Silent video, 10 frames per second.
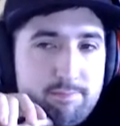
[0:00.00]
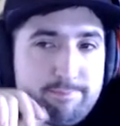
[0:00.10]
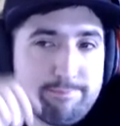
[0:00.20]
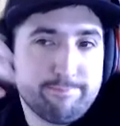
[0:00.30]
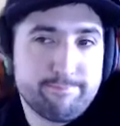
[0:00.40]

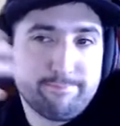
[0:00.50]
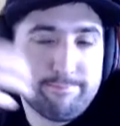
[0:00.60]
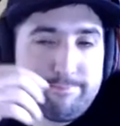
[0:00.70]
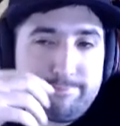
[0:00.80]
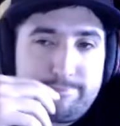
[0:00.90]

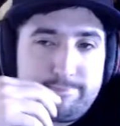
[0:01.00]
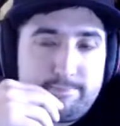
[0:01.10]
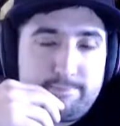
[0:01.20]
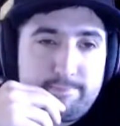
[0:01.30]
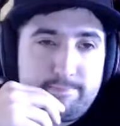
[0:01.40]

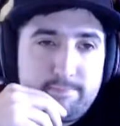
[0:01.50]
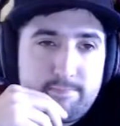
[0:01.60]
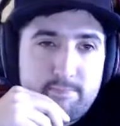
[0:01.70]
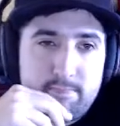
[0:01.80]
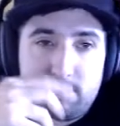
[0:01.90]

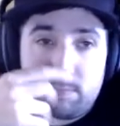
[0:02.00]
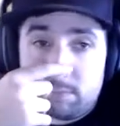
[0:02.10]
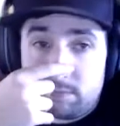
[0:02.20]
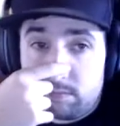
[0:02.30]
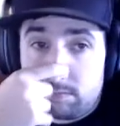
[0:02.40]

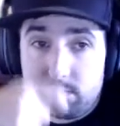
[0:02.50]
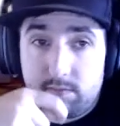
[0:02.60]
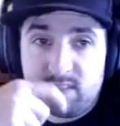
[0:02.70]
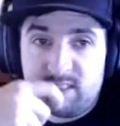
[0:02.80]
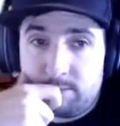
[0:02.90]

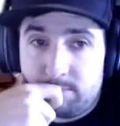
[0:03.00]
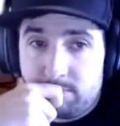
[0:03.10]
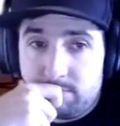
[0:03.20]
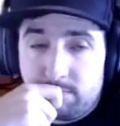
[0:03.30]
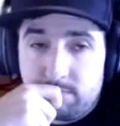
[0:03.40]

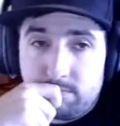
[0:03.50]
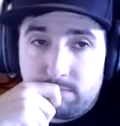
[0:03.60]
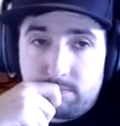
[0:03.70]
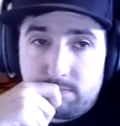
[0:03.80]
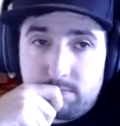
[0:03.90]

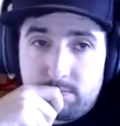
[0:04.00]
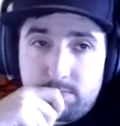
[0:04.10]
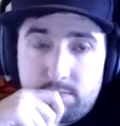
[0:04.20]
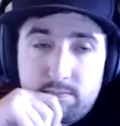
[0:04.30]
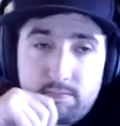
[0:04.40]

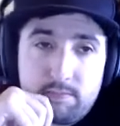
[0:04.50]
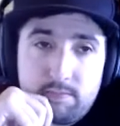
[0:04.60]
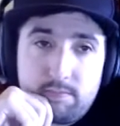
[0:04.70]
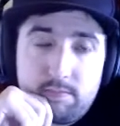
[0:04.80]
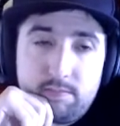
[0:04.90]

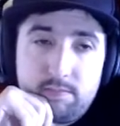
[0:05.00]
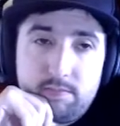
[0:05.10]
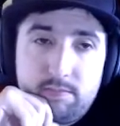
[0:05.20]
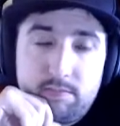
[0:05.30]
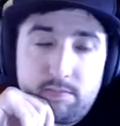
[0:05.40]

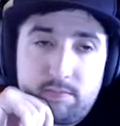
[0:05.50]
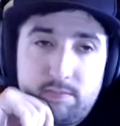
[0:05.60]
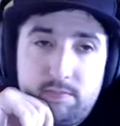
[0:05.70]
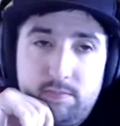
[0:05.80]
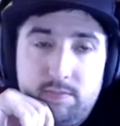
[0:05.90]

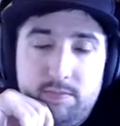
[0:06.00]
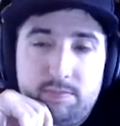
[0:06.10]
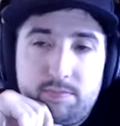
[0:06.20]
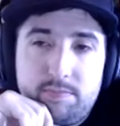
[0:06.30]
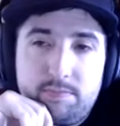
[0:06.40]

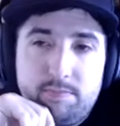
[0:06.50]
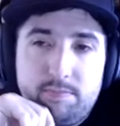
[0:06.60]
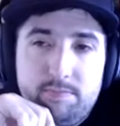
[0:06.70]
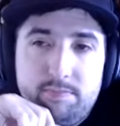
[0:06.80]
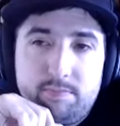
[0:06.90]

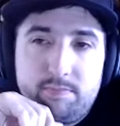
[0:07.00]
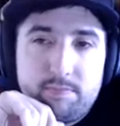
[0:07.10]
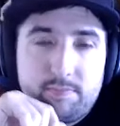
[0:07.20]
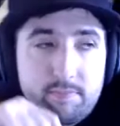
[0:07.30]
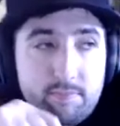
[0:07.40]
(not speaking)